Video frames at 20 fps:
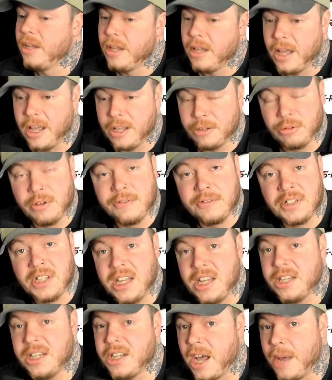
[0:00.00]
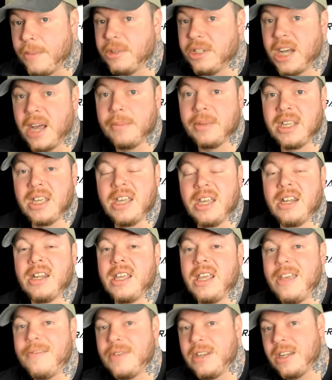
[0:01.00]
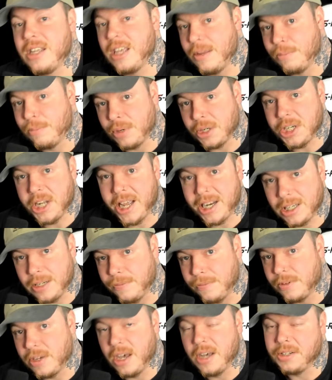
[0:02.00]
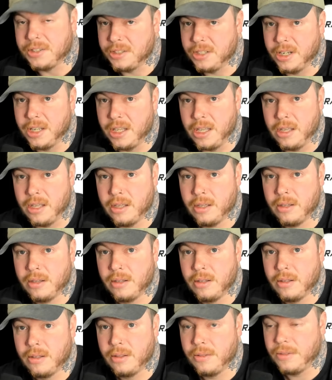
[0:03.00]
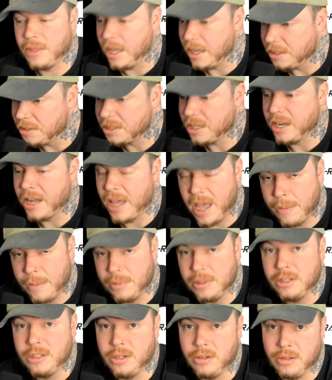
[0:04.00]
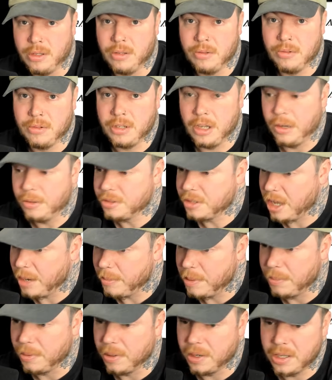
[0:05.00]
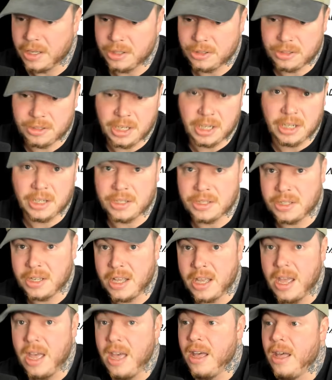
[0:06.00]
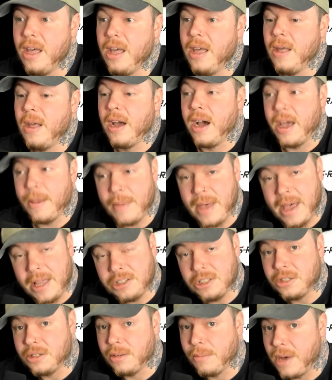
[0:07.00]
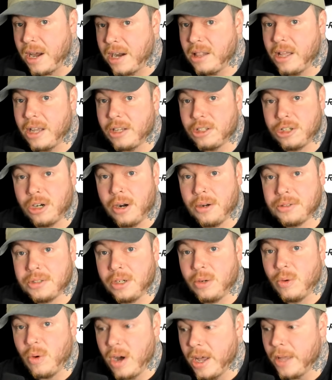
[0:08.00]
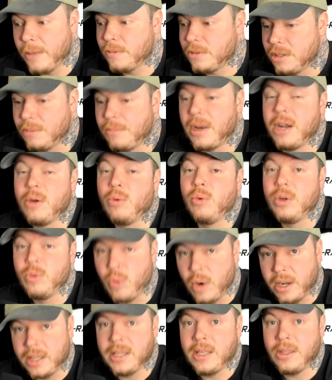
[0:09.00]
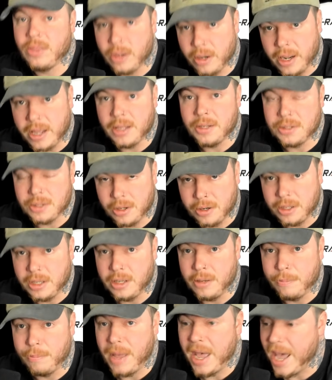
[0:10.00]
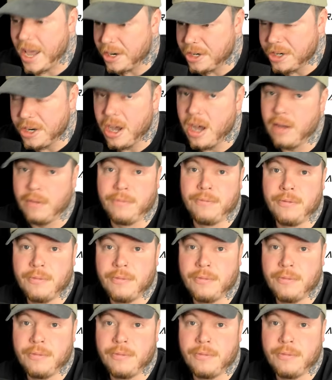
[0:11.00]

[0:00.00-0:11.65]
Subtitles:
as we've seen time and time again, even in protective custody, things can happen to you. So it's going to be pretty interesting to see. I imagine somebody like Charleston White, somebody would want to get their hands on him bad enough